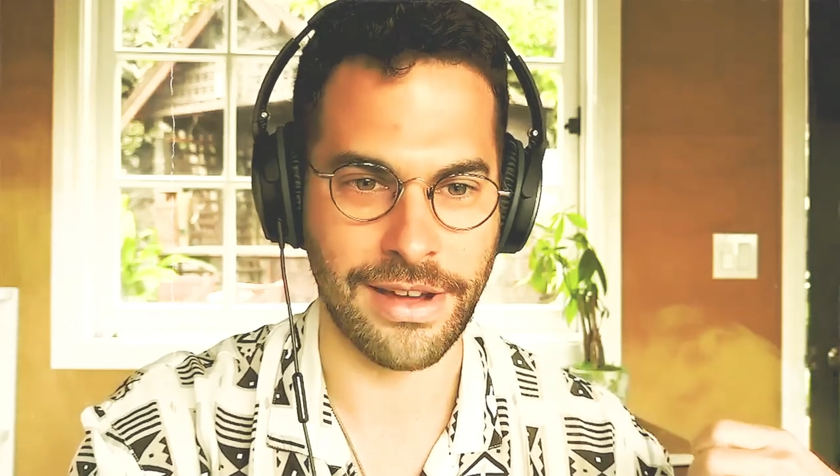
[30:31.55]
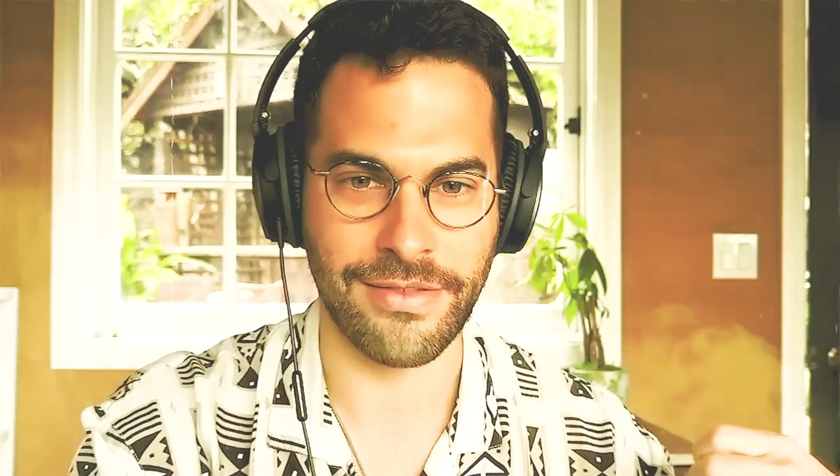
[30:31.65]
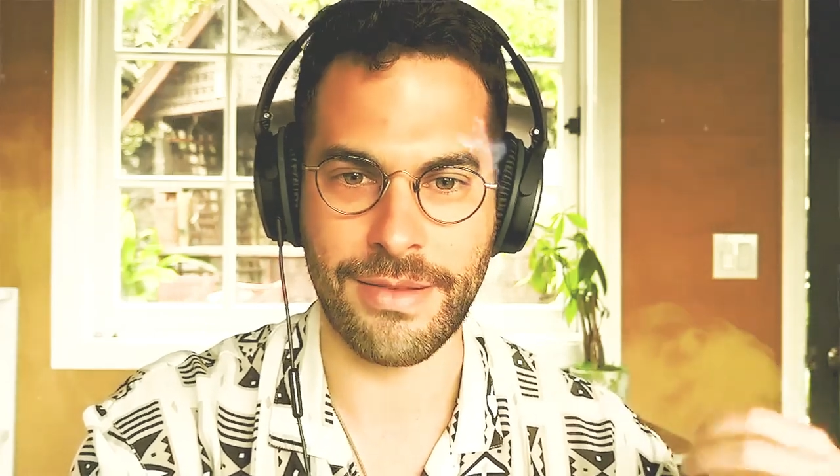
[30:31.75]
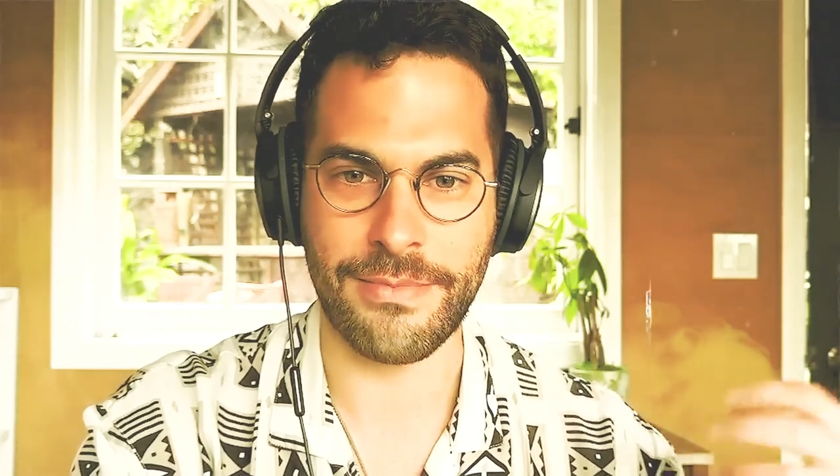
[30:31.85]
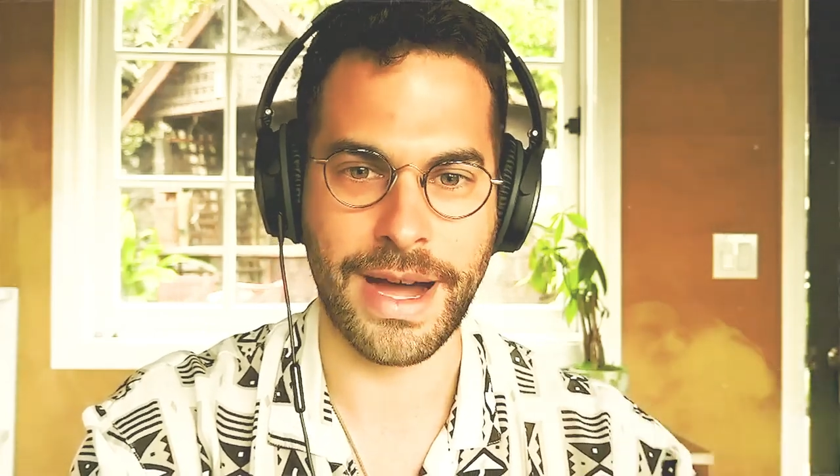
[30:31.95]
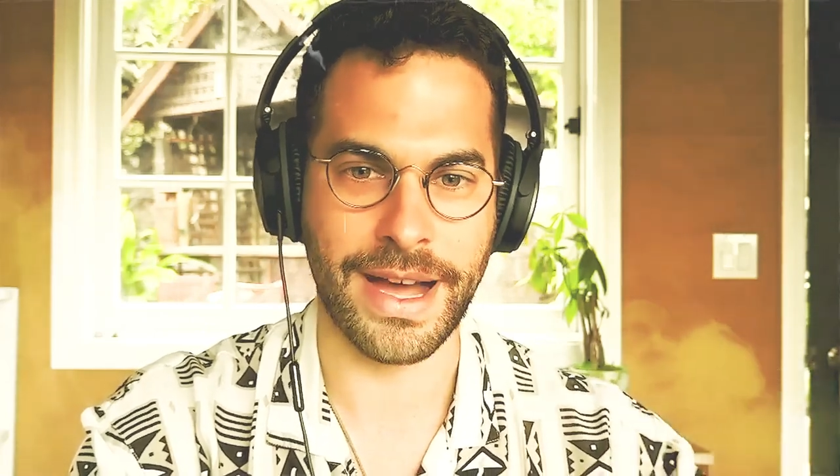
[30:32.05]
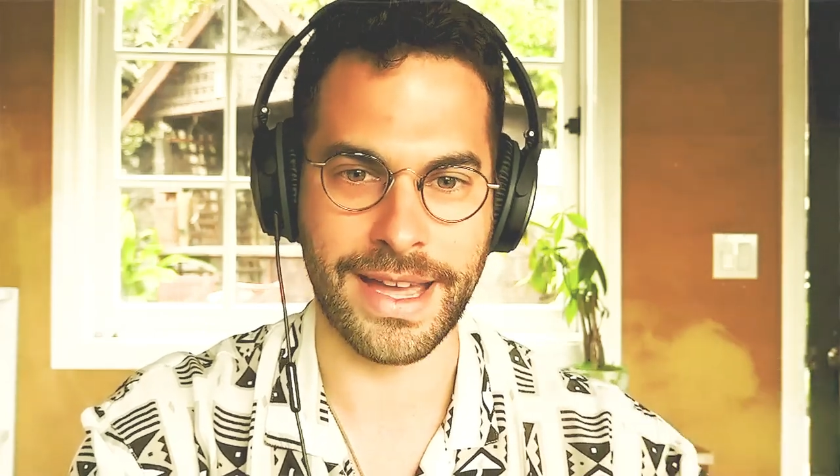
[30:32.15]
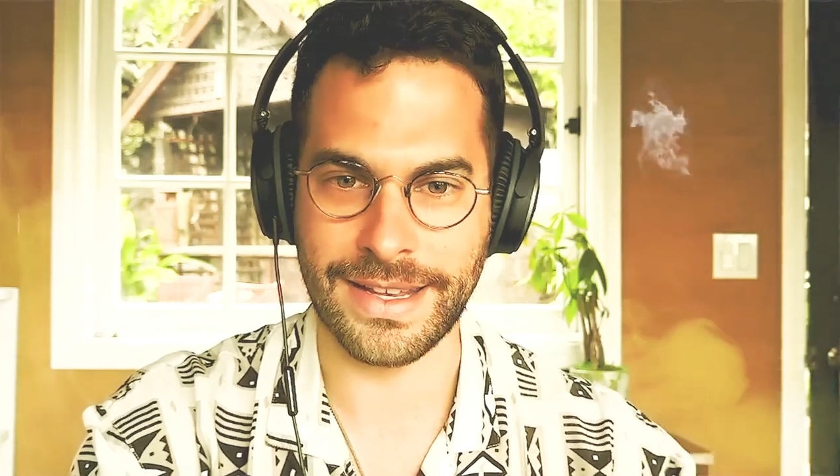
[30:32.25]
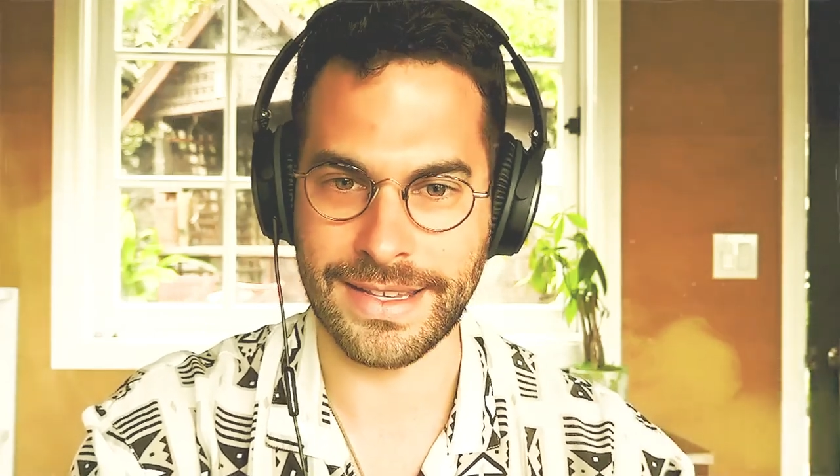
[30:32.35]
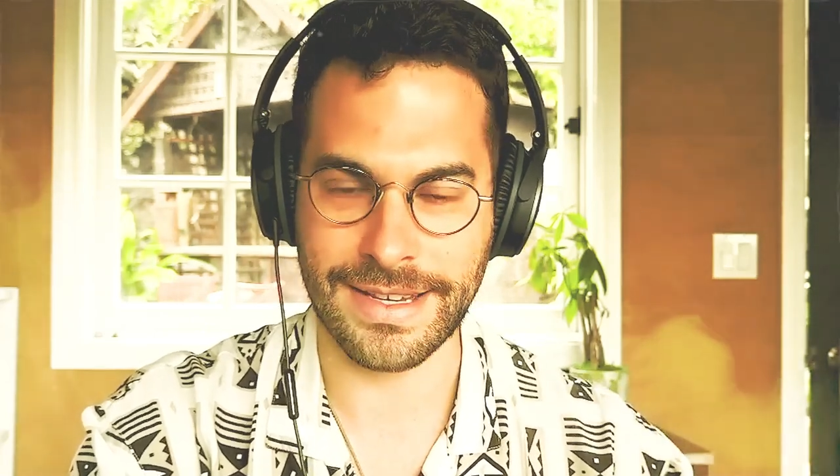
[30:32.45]
out of the
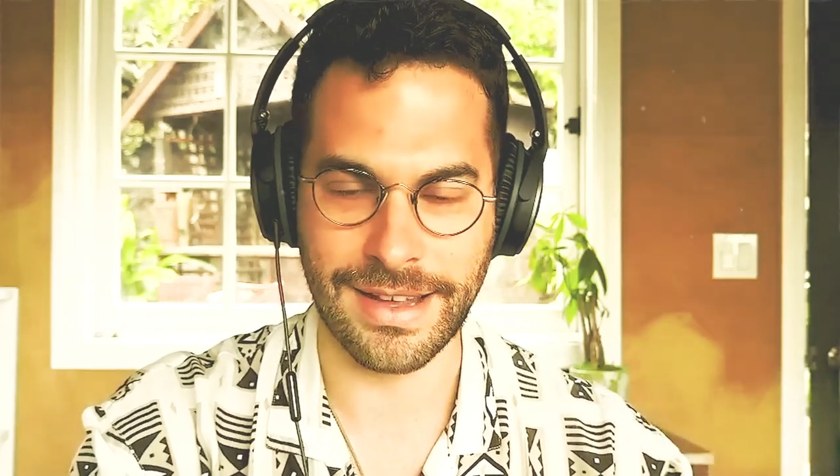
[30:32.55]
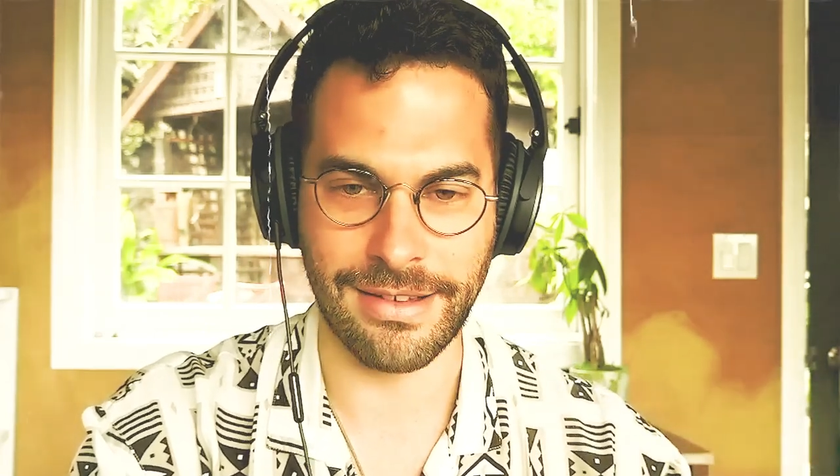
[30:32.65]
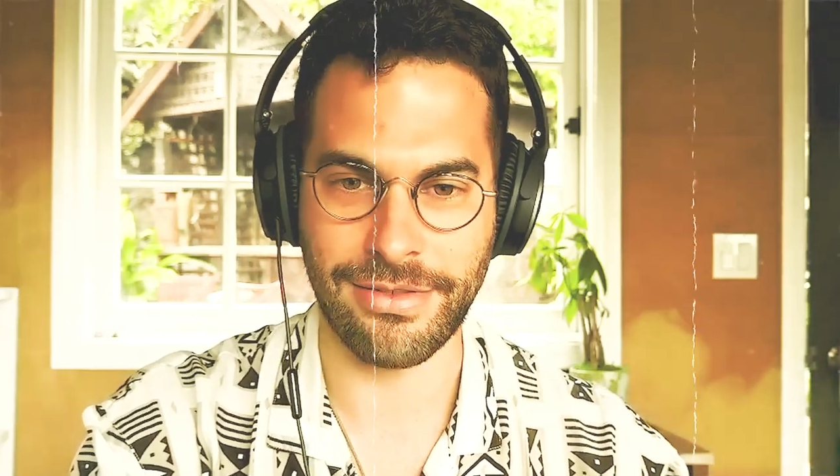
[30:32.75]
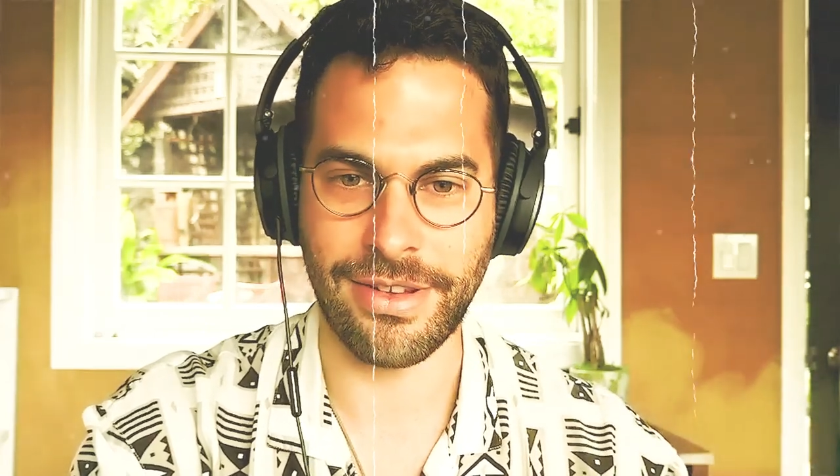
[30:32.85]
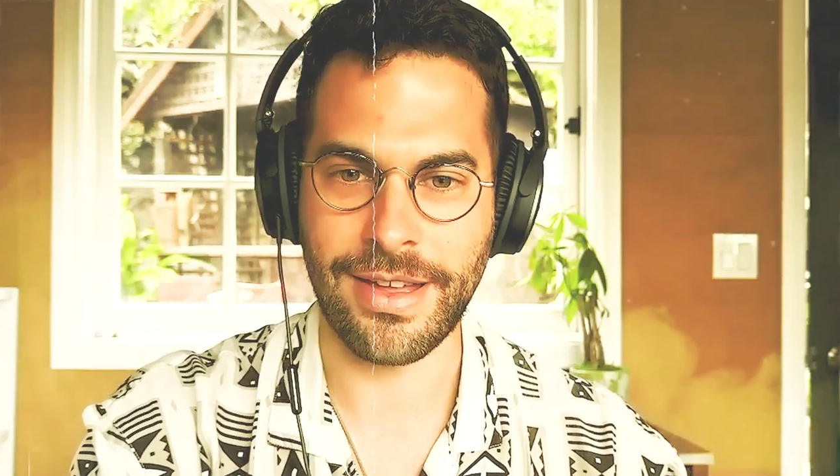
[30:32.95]
mines of,